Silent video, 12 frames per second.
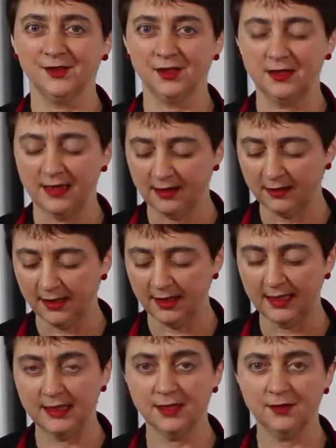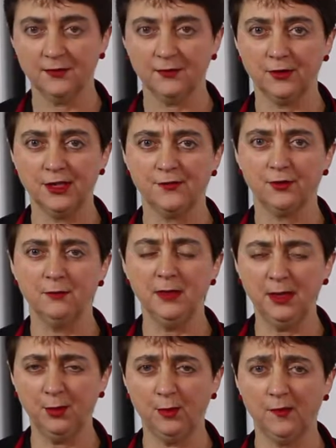So now into the fridge for a
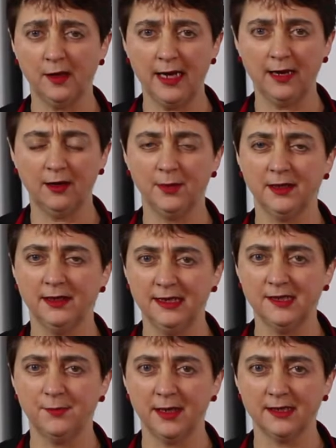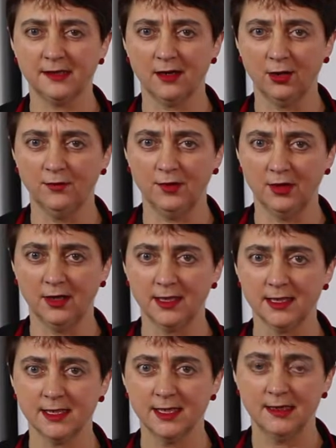minimum of an hour, but it is best
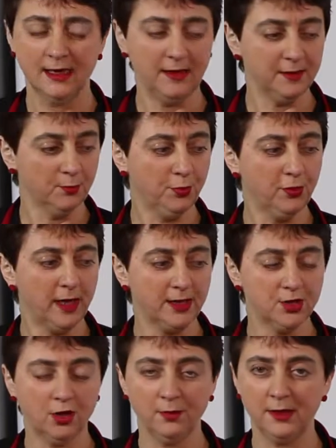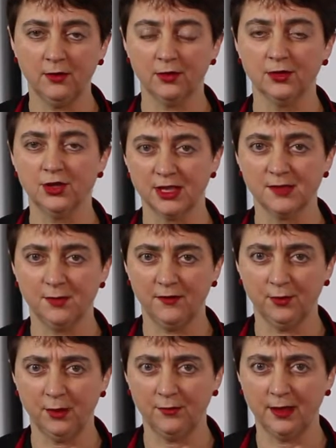overnight. And then we'll put our topping on just
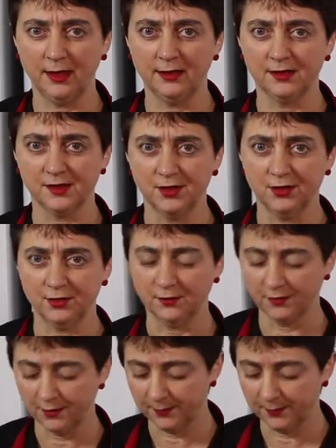before we're ready to serve.